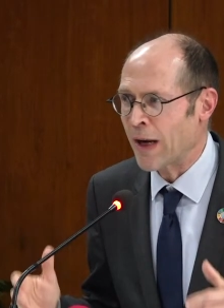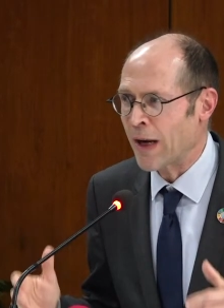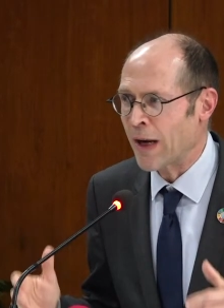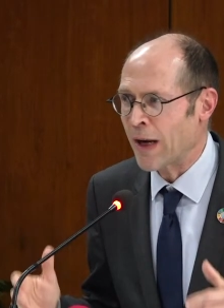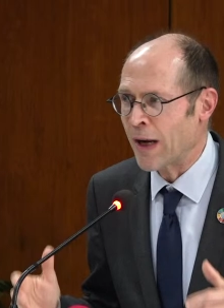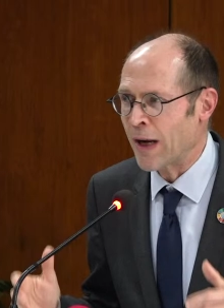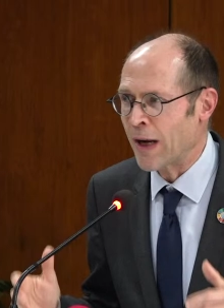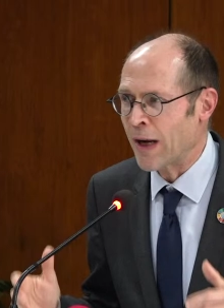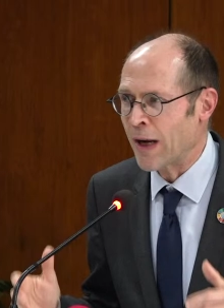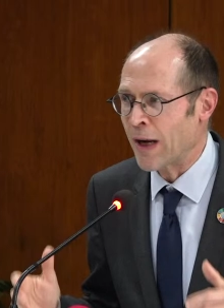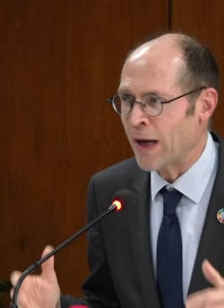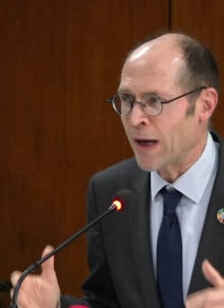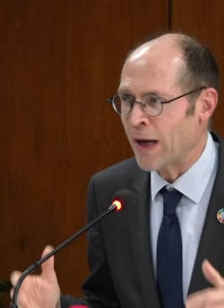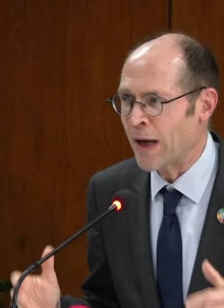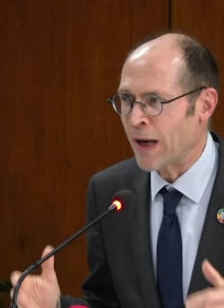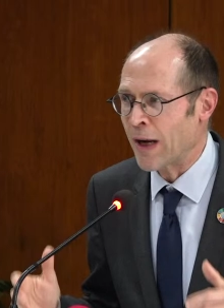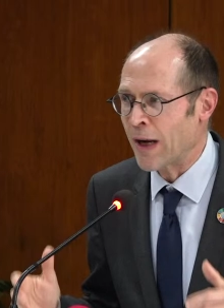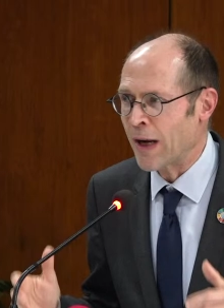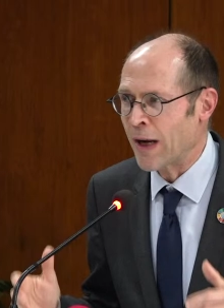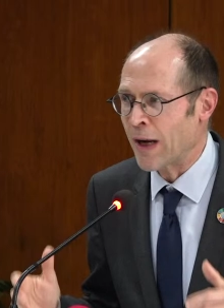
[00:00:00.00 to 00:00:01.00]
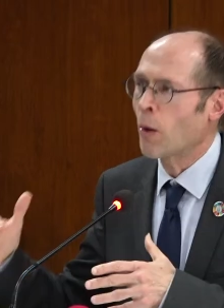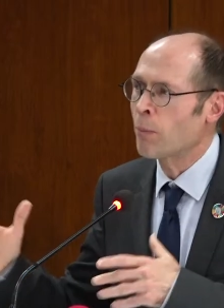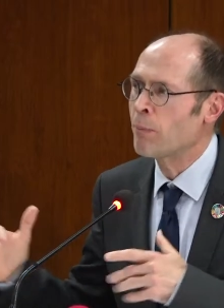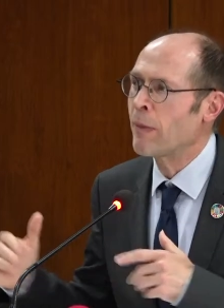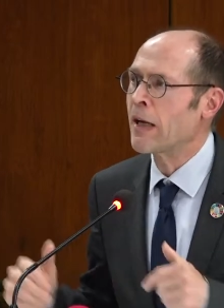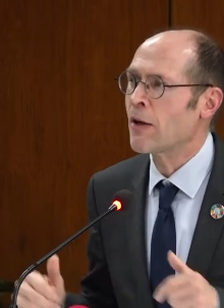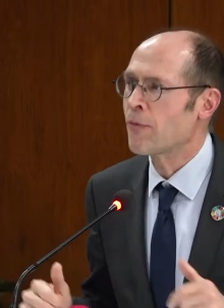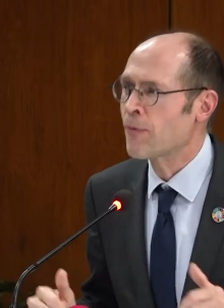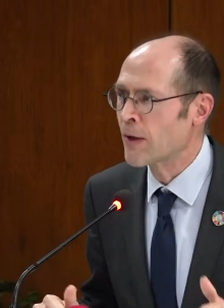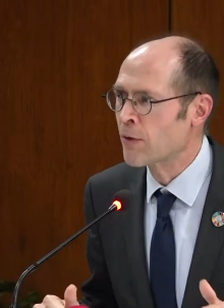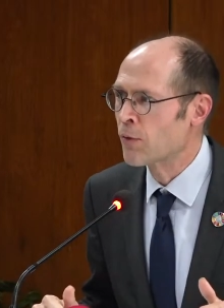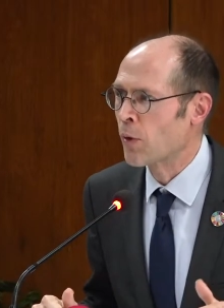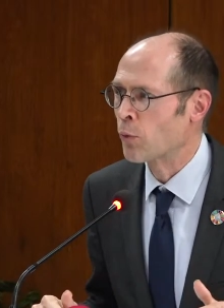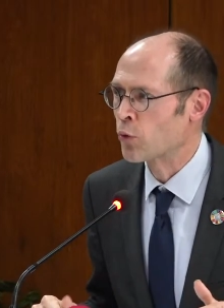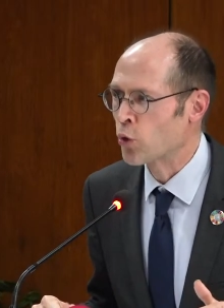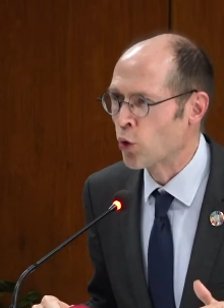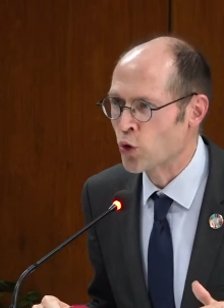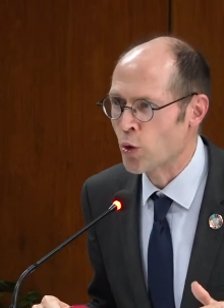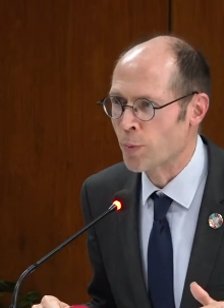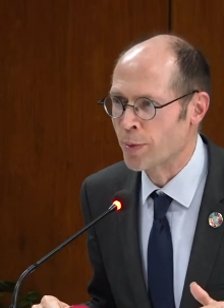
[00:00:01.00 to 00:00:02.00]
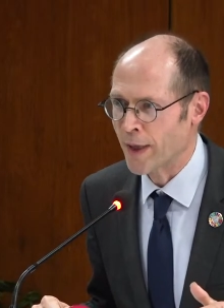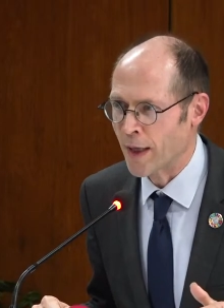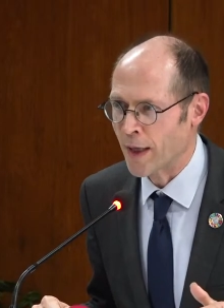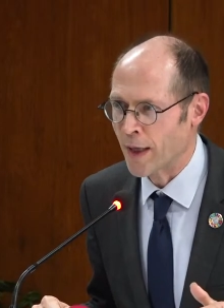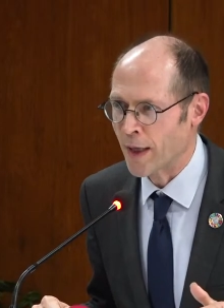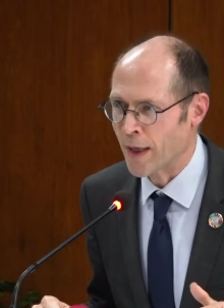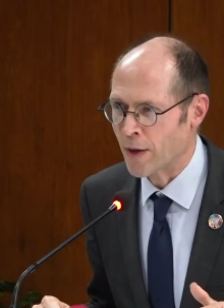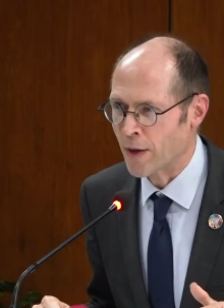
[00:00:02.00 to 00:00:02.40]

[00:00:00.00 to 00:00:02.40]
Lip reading: will simply not benefit from social protection.